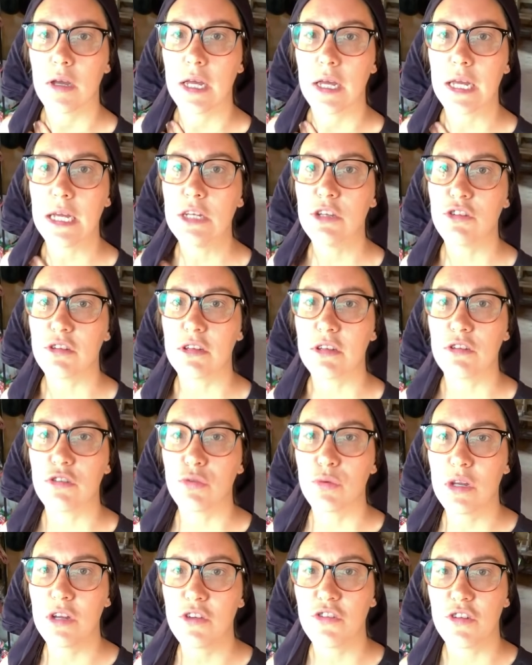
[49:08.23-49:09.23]
Each
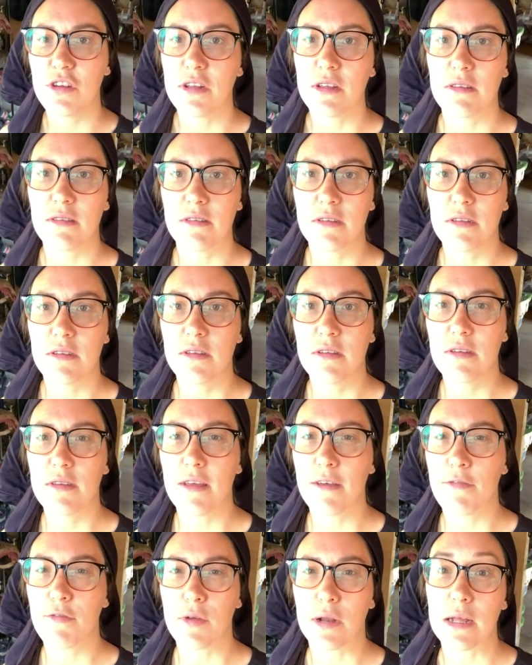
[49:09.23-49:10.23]
situation is
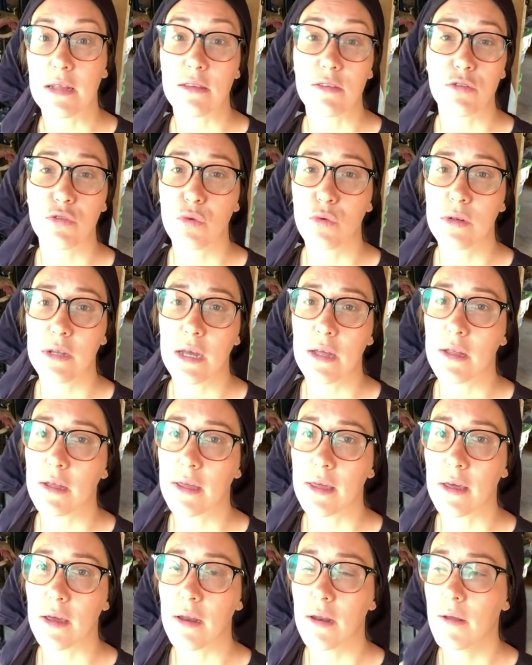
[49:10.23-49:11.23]
different and so
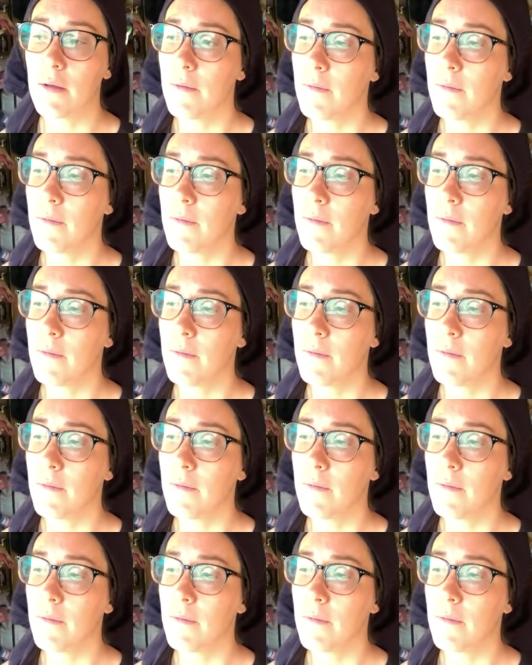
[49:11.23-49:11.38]
delicate.